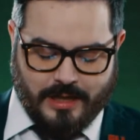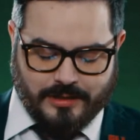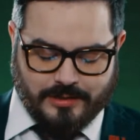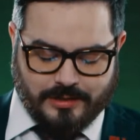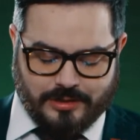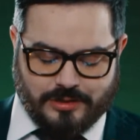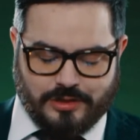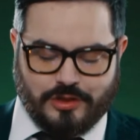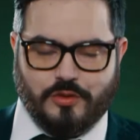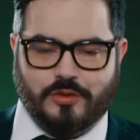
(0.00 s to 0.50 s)

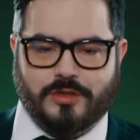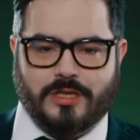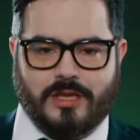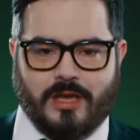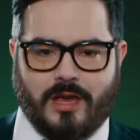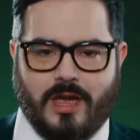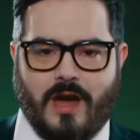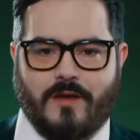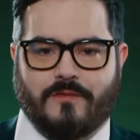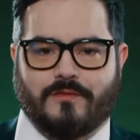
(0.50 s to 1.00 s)
just using
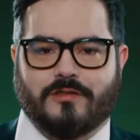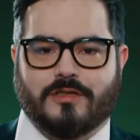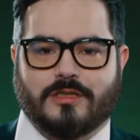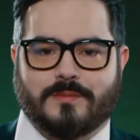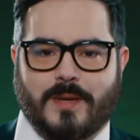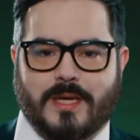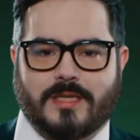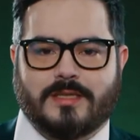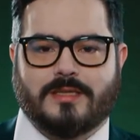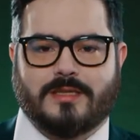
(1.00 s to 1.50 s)
the cover as
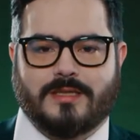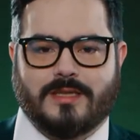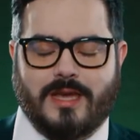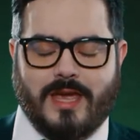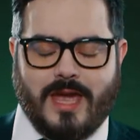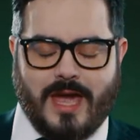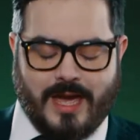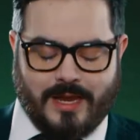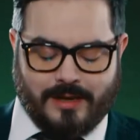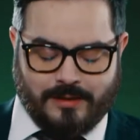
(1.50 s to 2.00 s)
best as he
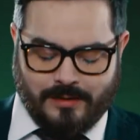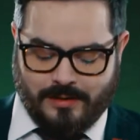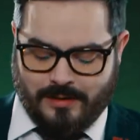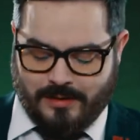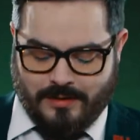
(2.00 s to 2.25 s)
can.